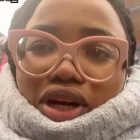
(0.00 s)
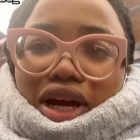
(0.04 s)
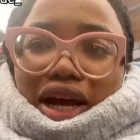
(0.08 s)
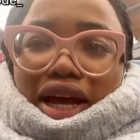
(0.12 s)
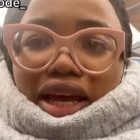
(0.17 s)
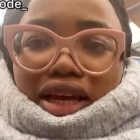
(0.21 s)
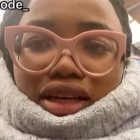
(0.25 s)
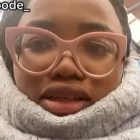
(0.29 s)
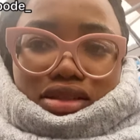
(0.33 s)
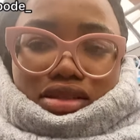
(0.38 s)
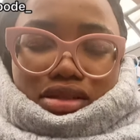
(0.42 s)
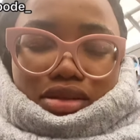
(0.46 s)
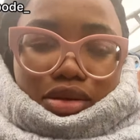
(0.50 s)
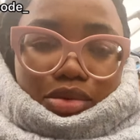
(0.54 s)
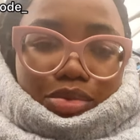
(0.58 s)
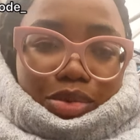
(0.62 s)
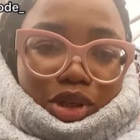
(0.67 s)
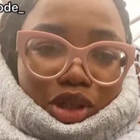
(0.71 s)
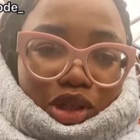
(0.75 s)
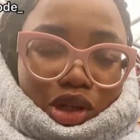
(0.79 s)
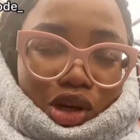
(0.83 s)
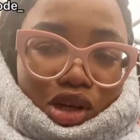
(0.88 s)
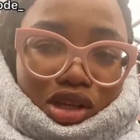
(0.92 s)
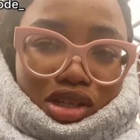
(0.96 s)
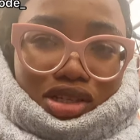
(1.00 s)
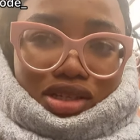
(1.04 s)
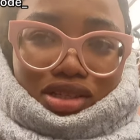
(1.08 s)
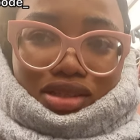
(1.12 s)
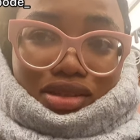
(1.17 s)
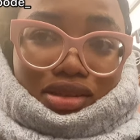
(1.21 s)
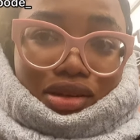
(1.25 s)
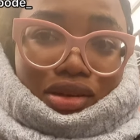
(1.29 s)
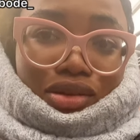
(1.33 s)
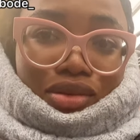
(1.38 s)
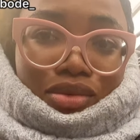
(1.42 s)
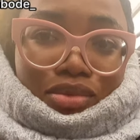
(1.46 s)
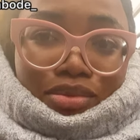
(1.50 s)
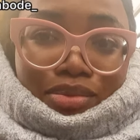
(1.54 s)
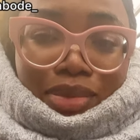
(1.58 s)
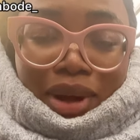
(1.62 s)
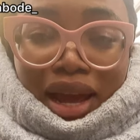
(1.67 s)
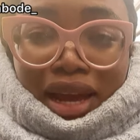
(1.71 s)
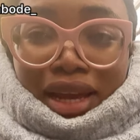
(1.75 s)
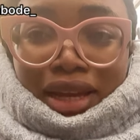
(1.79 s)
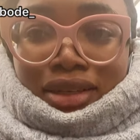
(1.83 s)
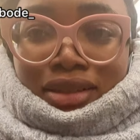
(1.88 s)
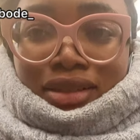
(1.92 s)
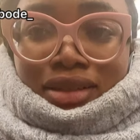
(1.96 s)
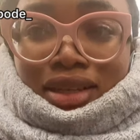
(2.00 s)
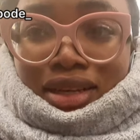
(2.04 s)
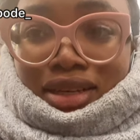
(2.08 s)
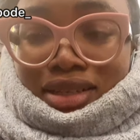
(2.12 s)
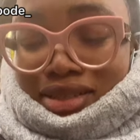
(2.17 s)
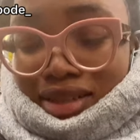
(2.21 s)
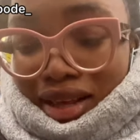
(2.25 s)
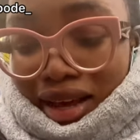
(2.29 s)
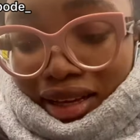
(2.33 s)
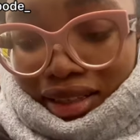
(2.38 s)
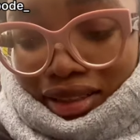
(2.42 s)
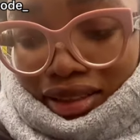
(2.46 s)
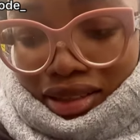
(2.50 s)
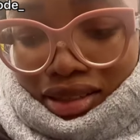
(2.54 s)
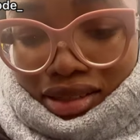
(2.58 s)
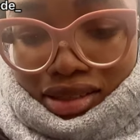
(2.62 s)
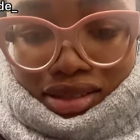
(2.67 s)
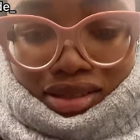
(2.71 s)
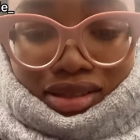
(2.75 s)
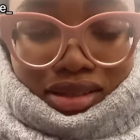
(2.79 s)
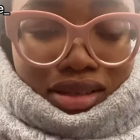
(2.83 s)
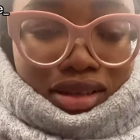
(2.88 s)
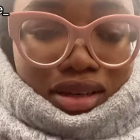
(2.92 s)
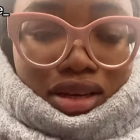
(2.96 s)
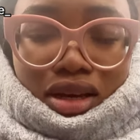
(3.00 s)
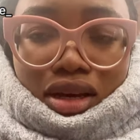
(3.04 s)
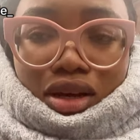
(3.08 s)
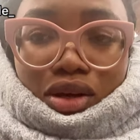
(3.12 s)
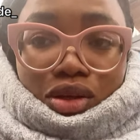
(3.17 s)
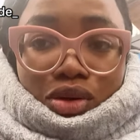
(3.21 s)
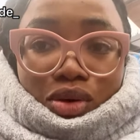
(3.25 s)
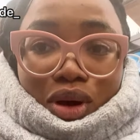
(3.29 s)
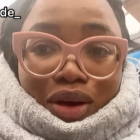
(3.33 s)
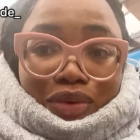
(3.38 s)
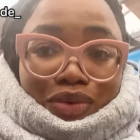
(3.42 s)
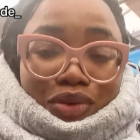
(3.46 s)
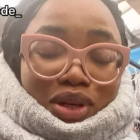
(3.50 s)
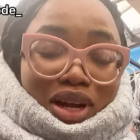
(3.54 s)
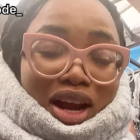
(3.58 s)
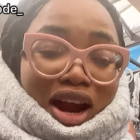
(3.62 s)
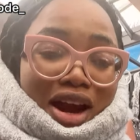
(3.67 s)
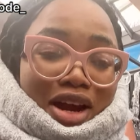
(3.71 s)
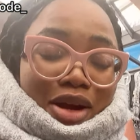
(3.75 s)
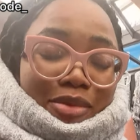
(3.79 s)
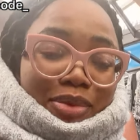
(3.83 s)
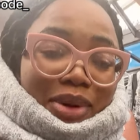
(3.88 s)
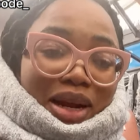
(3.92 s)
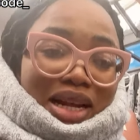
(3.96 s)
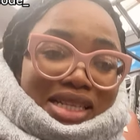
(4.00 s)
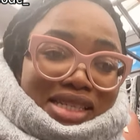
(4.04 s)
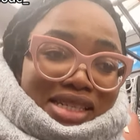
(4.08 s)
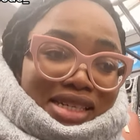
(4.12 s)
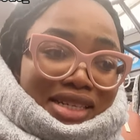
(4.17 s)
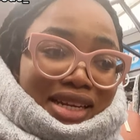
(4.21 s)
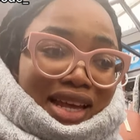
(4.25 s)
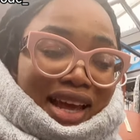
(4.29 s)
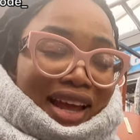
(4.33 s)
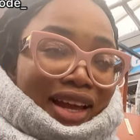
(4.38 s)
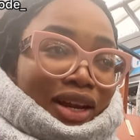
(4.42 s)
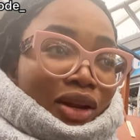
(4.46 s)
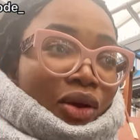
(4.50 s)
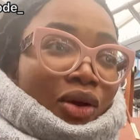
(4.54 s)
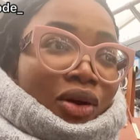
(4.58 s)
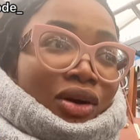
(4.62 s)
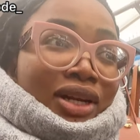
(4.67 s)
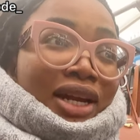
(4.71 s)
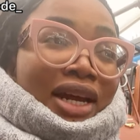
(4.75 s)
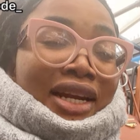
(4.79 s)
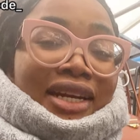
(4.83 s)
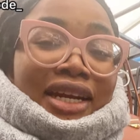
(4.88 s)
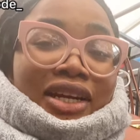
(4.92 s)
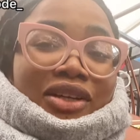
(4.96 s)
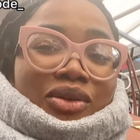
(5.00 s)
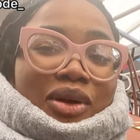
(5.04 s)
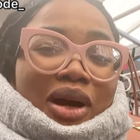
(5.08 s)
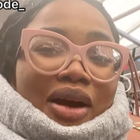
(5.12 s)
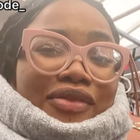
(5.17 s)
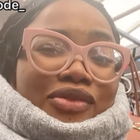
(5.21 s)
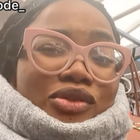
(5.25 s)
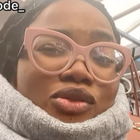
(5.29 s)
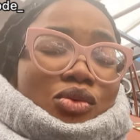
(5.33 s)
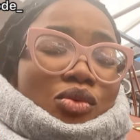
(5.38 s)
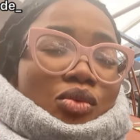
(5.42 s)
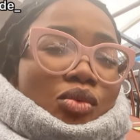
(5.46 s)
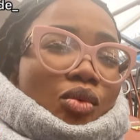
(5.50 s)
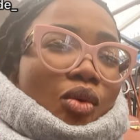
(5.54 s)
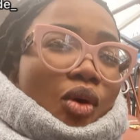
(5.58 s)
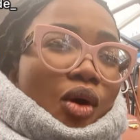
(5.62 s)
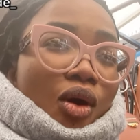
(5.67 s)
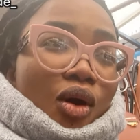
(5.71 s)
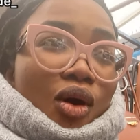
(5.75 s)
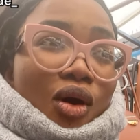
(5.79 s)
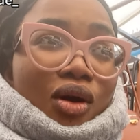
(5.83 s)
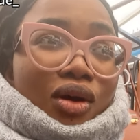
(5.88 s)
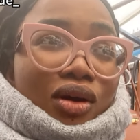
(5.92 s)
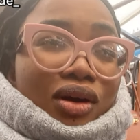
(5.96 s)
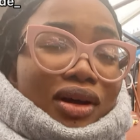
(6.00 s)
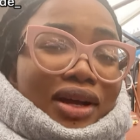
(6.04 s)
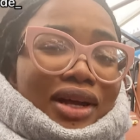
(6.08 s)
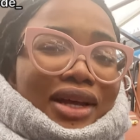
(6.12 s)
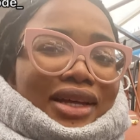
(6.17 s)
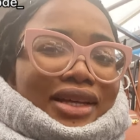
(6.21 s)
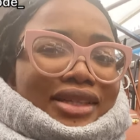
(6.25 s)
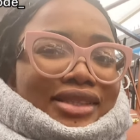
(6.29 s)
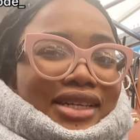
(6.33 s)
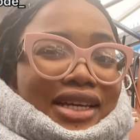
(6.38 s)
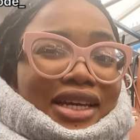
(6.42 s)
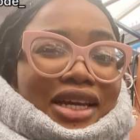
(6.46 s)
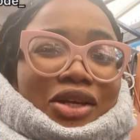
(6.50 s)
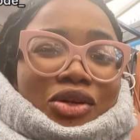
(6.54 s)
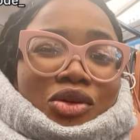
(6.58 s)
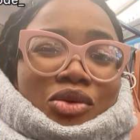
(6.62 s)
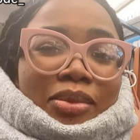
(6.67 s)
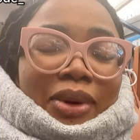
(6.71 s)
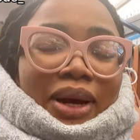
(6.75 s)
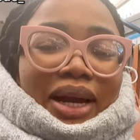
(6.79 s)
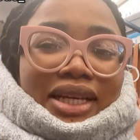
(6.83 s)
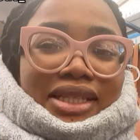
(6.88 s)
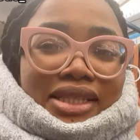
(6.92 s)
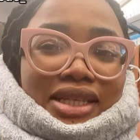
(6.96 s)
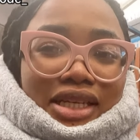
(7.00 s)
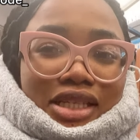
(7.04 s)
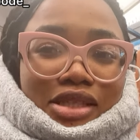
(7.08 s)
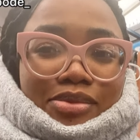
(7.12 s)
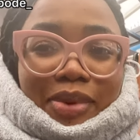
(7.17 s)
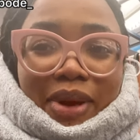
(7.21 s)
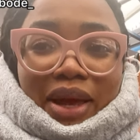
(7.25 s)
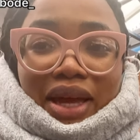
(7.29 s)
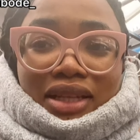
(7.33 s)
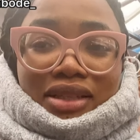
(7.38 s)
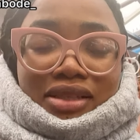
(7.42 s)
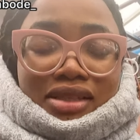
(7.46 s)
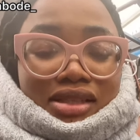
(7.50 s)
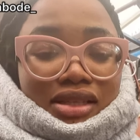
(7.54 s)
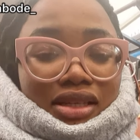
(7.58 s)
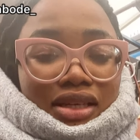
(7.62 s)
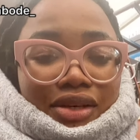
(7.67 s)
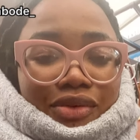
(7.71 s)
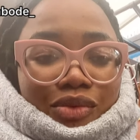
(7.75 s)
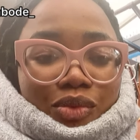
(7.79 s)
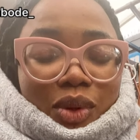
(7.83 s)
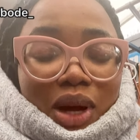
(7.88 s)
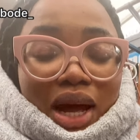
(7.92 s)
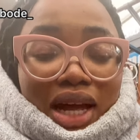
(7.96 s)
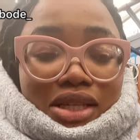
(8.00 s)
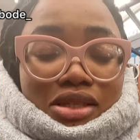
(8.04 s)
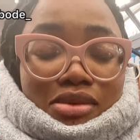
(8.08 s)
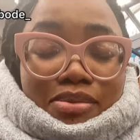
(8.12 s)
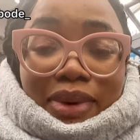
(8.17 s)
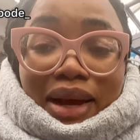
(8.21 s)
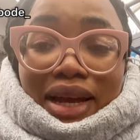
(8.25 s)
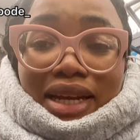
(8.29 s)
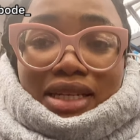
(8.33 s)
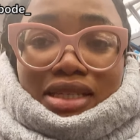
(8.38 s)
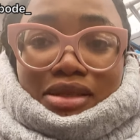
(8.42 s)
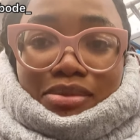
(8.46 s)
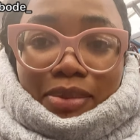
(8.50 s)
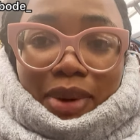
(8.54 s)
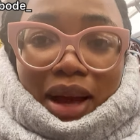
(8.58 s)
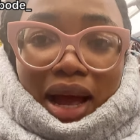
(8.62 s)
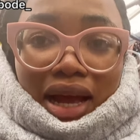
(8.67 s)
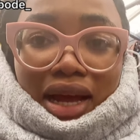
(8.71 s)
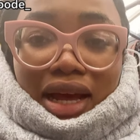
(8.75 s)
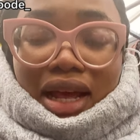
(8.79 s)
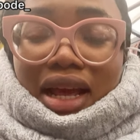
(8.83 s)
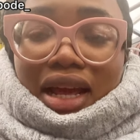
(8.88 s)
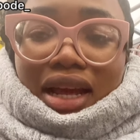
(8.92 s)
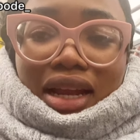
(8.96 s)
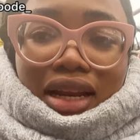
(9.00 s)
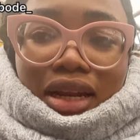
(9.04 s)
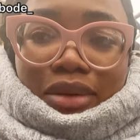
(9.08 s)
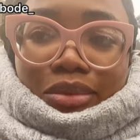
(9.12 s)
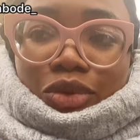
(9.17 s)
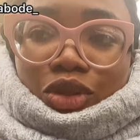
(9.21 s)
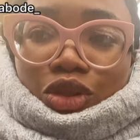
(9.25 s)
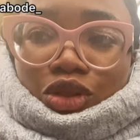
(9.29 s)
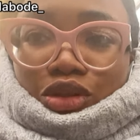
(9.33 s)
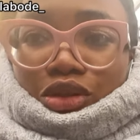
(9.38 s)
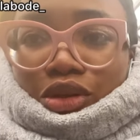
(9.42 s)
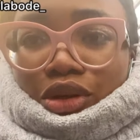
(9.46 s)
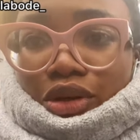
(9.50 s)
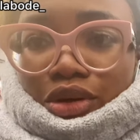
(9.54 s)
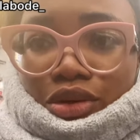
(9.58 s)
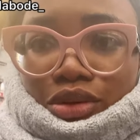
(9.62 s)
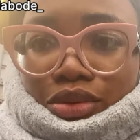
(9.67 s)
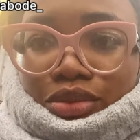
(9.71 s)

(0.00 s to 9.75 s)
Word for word: guys, because buying things like this, you have to carry plenty nylon, and then you have to walk. Taking Uber is expensive. We had to buy this bag. Let me show you.